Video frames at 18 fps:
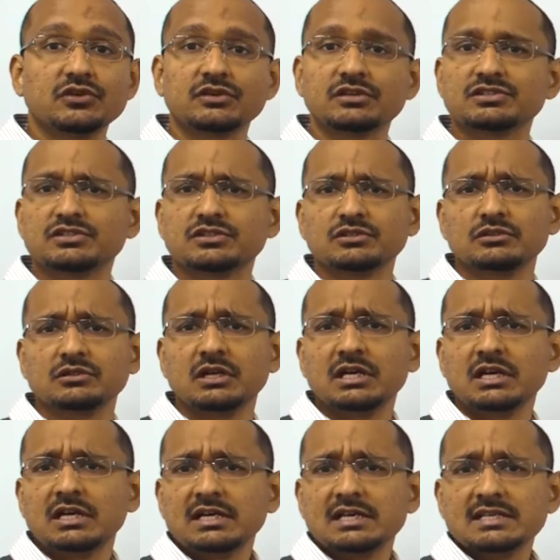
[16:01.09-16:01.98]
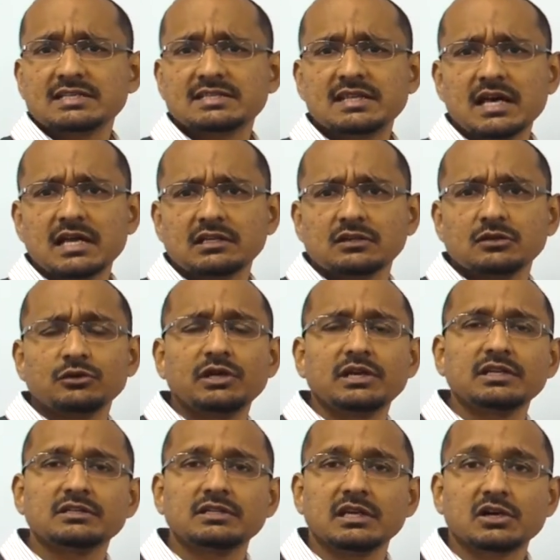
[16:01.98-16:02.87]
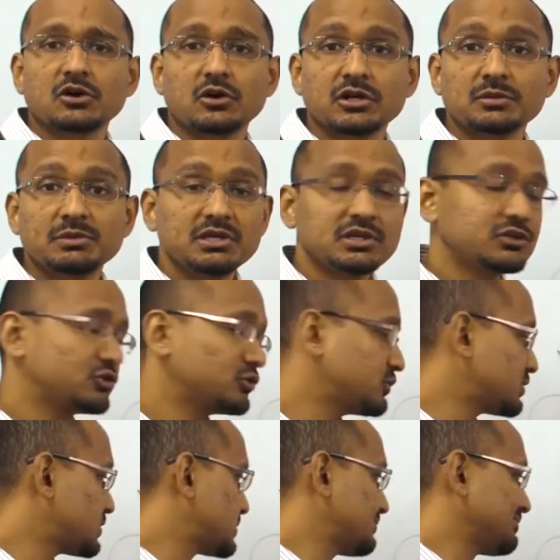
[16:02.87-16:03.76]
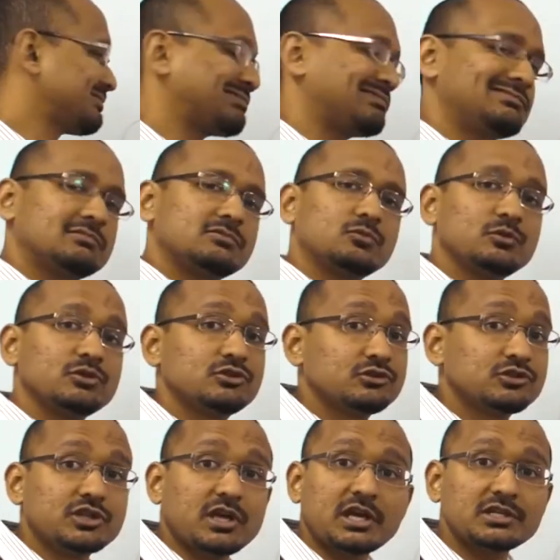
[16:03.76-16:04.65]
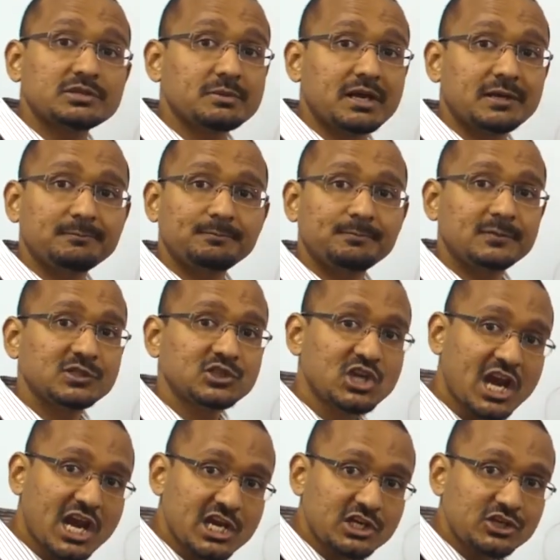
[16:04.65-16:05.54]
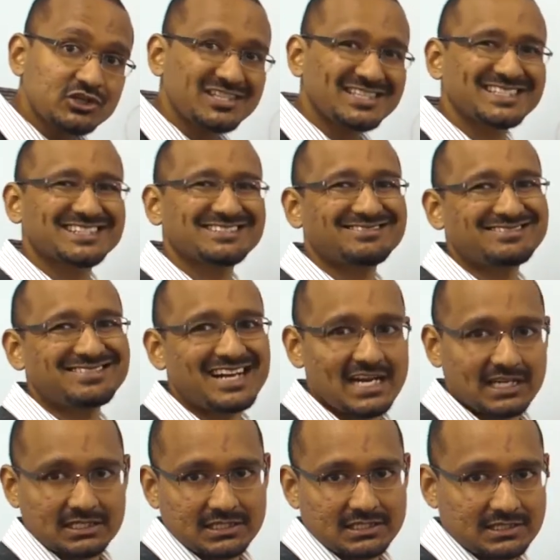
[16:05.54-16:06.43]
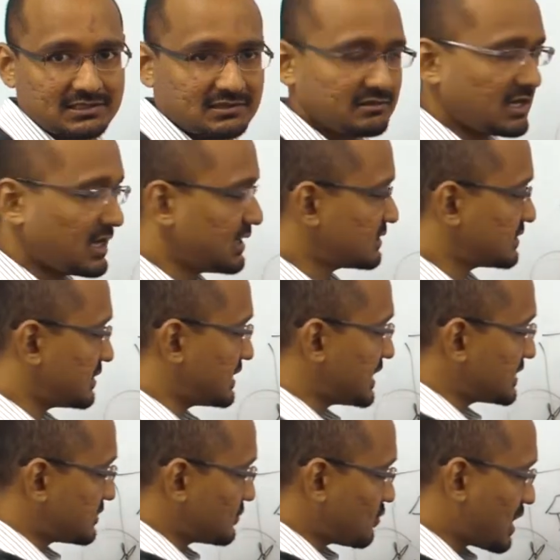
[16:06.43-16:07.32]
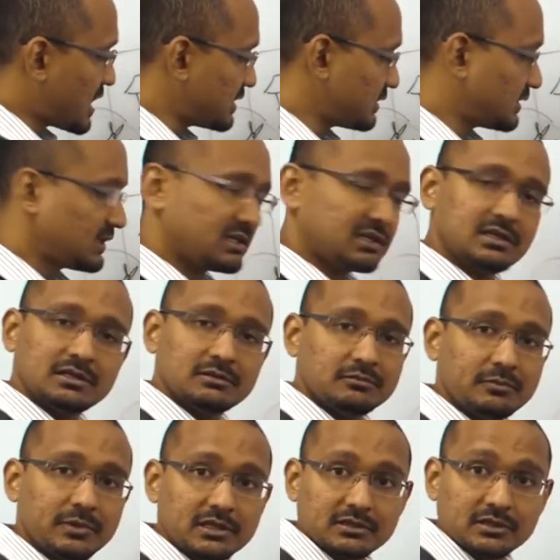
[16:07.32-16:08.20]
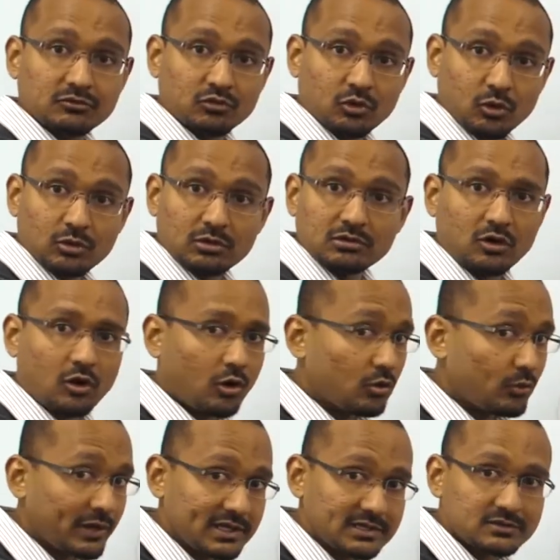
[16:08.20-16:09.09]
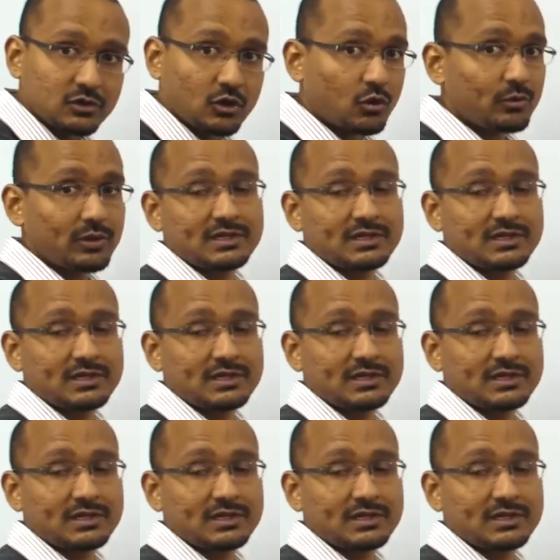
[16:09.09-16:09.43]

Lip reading: for us to start looking into economic issues. We should change, man. Change is great. Okay, so that's one. With the role, always